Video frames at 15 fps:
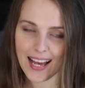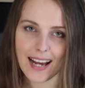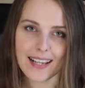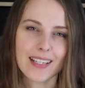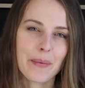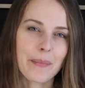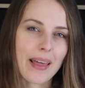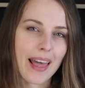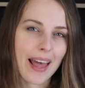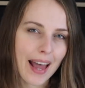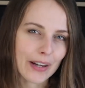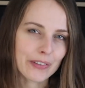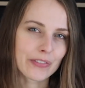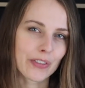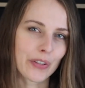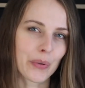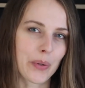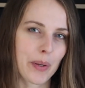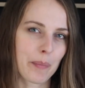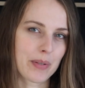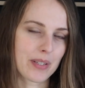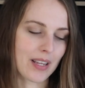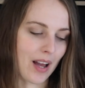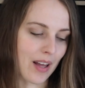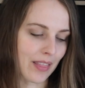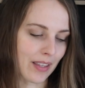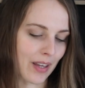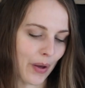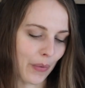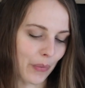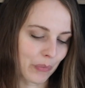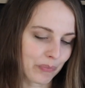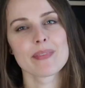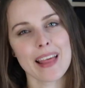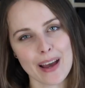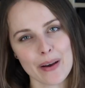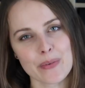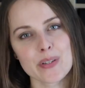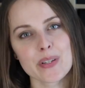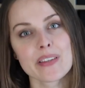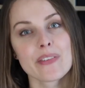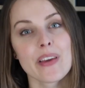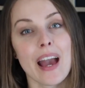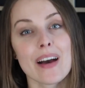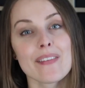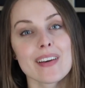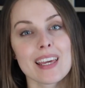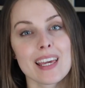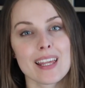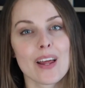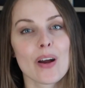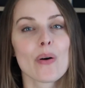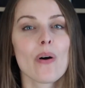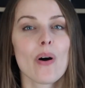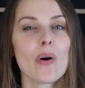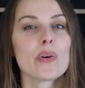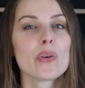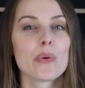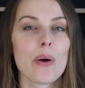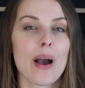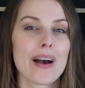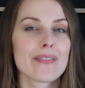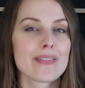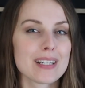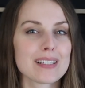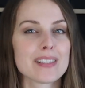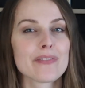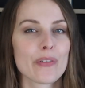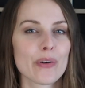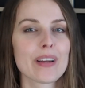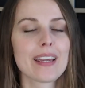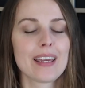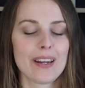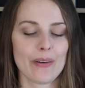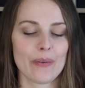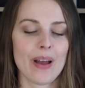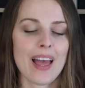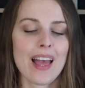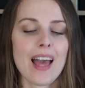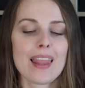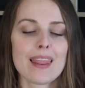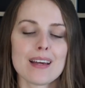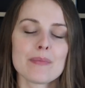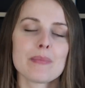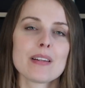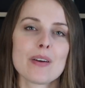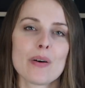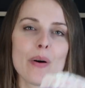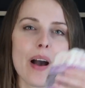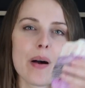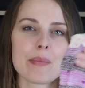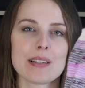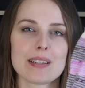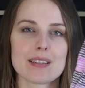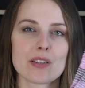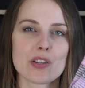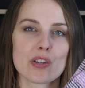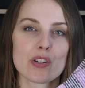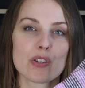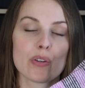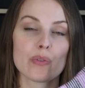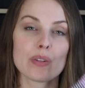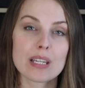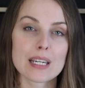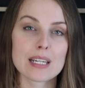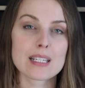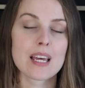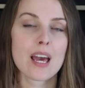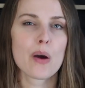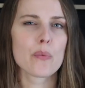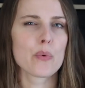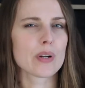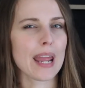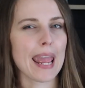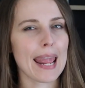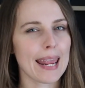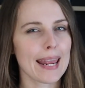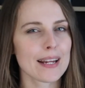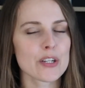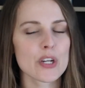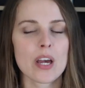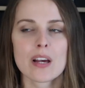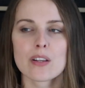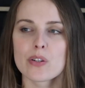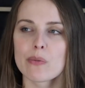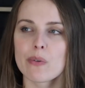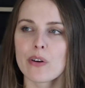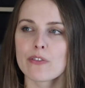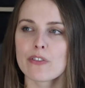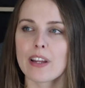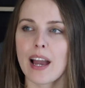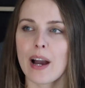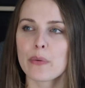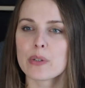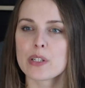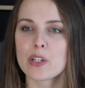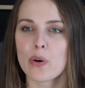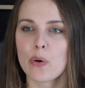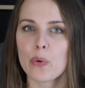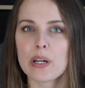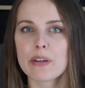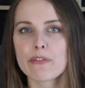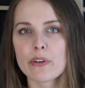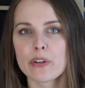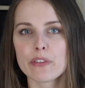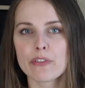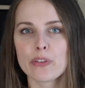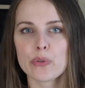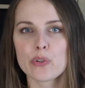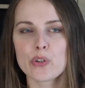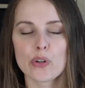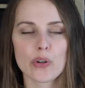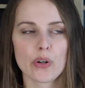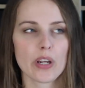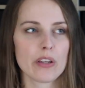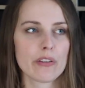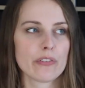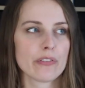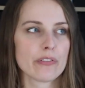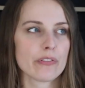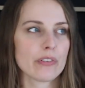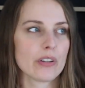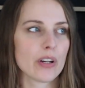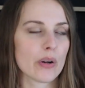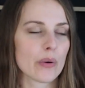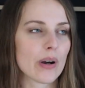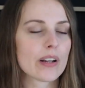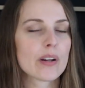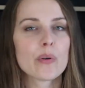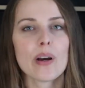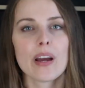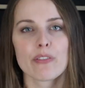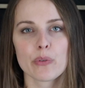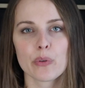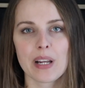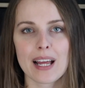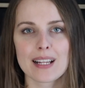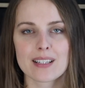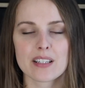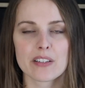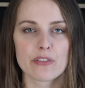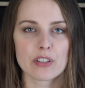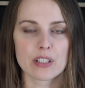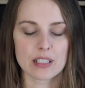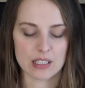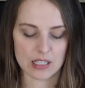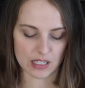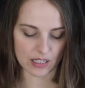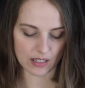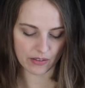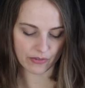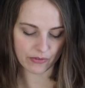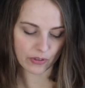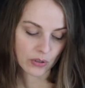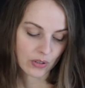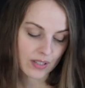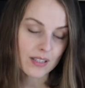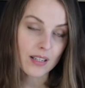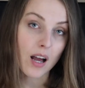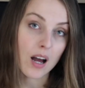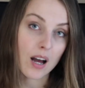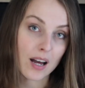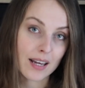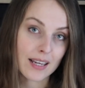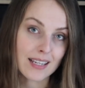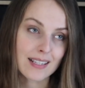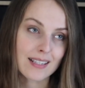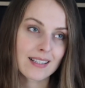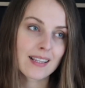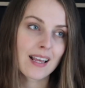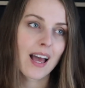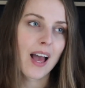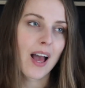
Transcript: And I may have a few whips on the go now, so if you have a kiddo or you have knitted for a kiddo, let me know how many stitches you knit, what age, so roughly I would know for the future if, you know, I know everyone has a different uh, foot size,